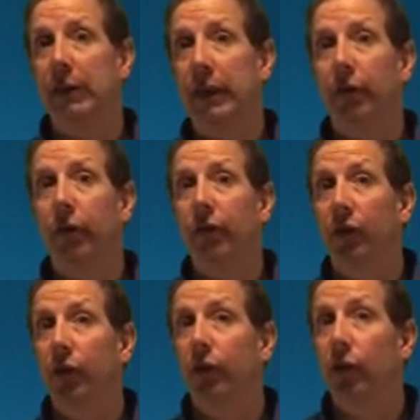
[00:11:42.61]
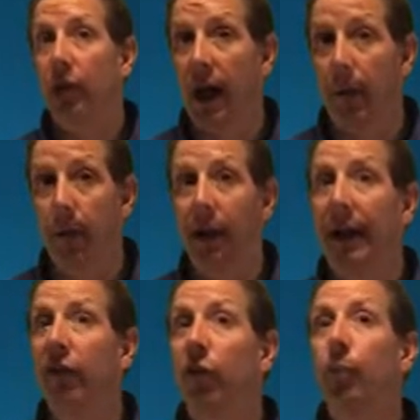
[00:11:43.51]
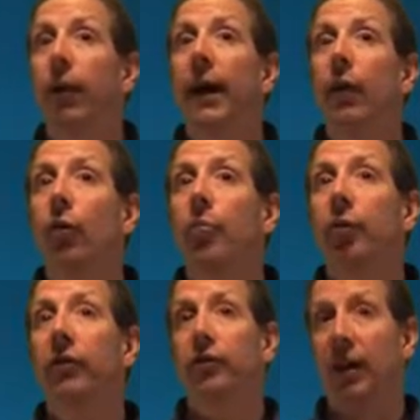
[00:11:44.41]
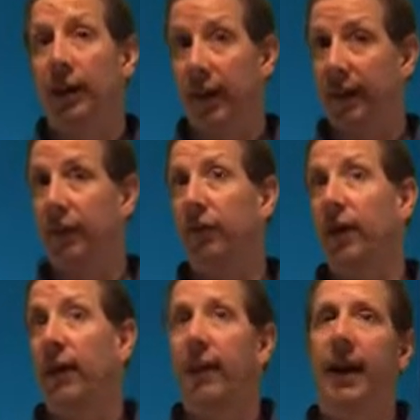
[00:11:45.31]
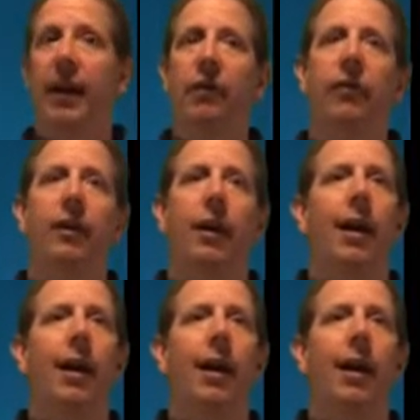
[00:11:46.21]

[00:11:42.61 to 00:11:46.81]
nickel, silver, or copper, and is sprayed or brushed onto the inside of the housing.